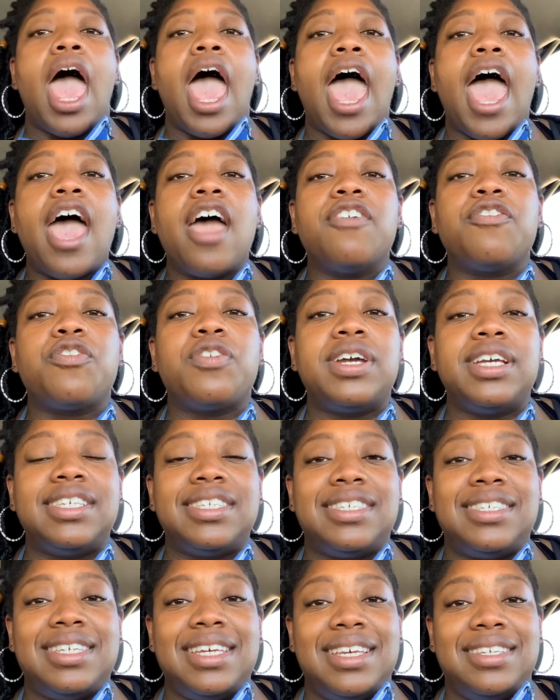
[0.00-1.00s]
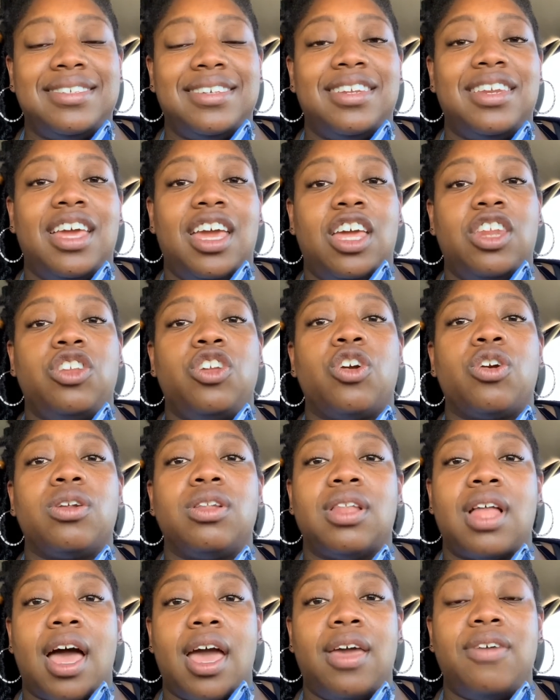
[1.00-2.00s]
Every season in your
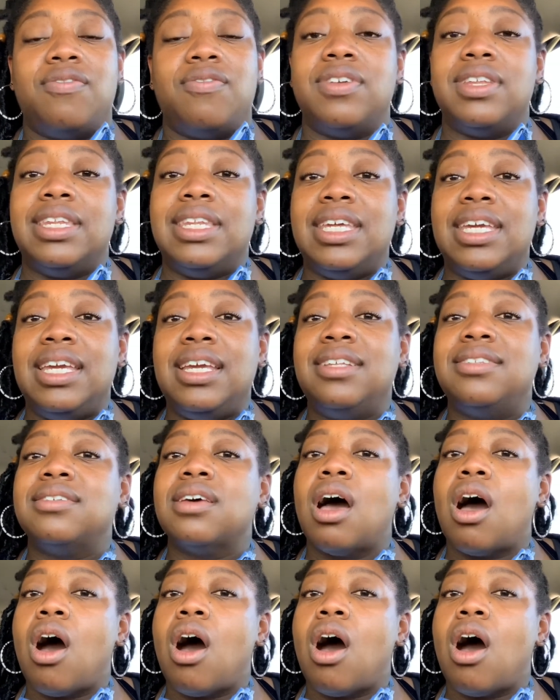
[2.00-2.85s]
life needs